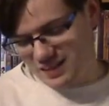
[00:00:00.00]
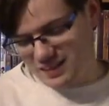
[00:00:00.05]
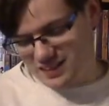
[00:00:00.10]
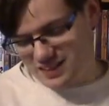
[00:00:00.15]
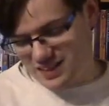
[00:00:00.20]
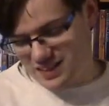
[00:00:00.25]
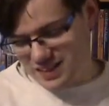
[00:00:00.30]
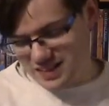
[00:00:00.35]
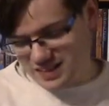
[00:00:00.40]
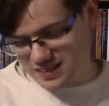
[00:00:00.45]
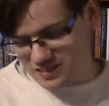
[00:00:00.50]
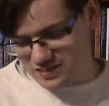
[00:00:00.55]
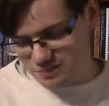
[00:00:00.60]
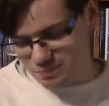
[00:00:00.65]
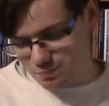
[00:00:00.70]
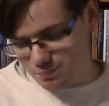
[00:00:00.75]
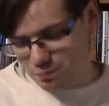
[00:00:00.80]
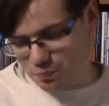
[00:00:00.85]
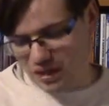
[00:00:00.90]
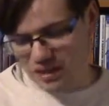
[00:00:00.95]
sees
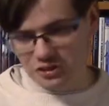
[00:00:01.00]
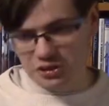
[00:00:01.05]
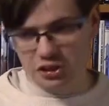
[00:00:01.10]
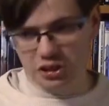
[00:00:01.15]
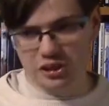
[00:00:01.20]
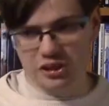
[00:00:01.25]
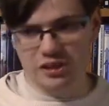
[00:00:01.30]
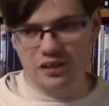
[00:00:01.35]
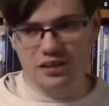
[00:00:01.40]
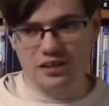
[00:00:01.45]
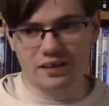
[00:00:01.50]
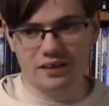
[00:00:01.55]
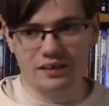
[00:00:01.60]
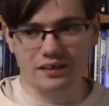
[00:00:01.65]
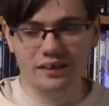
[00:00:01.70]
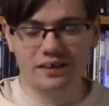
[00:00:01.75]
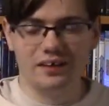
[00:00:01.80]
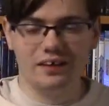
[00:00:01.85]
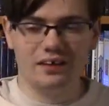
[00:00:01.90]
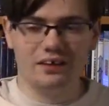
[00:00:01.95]
Bunchy
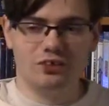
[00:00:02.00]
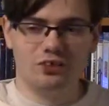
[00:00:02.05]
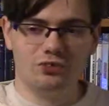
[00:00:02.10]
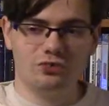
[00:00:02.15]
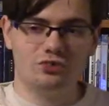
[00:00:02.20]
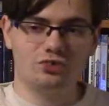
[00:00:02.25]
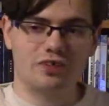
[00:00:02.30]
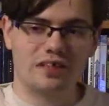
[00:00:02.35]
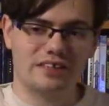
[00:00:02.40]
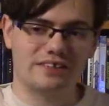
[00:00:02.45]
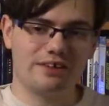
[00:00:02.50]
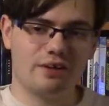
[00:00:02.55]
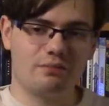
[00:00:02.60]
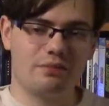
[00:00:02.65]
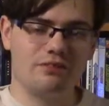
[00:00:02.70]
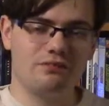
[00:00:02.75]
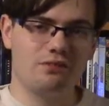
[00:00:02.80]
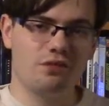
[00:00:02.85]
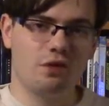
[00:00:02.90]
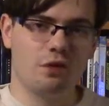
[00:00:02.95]
dressed up
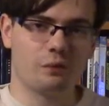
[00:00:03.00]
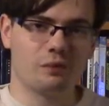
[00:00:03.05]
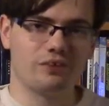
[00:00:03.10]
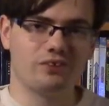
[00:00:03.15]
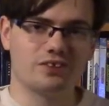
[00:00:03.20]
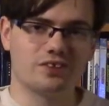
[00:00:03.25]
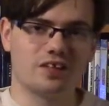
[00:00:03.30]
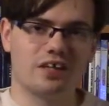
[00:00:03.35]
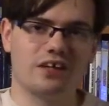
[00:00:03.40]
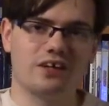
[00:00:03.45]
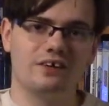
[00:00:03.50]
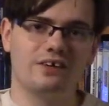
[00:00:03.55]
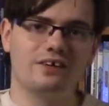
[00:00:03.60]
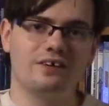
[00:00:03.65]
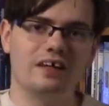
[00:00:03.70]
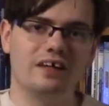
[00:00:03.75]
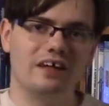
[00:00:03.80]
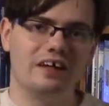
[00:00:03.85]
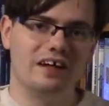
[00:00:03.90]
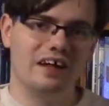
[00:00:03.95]
in formal
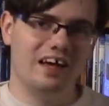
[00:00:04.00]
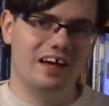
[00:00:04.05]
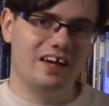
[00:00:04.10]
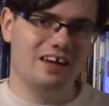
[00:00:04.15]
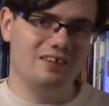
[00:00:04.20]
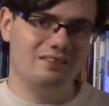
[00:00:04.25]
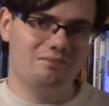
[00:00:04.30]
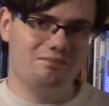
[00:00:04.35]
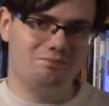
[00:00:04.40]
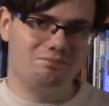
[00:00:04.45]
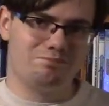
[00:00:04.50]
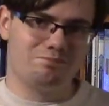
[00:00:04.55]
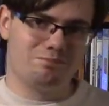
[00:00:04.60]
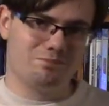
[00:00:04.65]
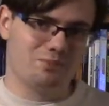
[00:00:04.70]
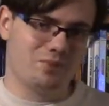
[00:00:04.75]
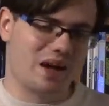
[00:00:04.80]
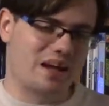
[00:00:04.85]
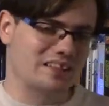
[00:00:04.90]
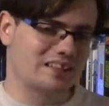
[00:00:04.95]
attire and
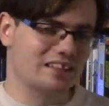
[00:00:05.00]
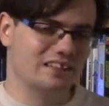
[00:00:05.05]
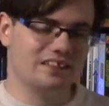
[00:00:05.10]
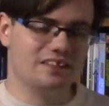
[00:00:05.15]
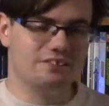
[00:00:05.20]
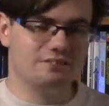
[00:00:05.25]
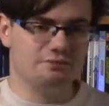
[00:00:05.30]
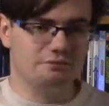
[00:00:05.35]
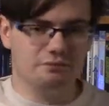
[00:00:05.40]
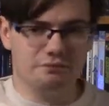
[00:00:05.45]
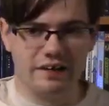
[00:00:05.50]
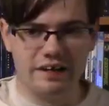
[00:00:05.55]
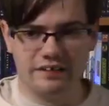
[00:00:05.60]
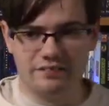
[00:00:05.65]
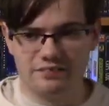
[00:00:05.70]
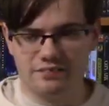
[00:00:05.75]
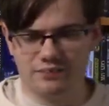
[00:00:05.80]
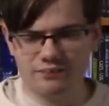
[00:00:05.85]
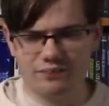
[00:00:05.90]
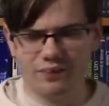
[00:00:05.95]
practically ready
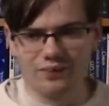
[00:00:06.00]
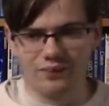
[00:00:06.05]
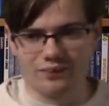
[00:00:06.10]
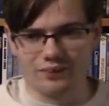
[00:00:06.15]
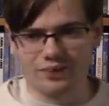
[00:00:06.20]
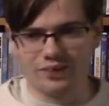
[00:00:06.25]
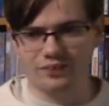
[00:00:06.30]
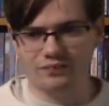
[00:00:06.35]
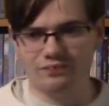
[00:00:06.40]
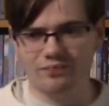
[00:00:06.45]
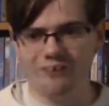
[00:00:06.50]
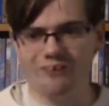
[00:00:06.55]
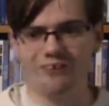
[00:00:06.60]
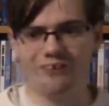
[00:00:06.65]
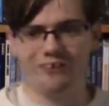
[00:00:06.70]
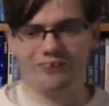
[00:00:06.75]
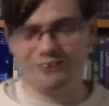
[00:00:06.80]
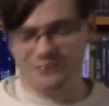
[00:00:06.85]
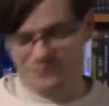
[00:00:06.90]
to work for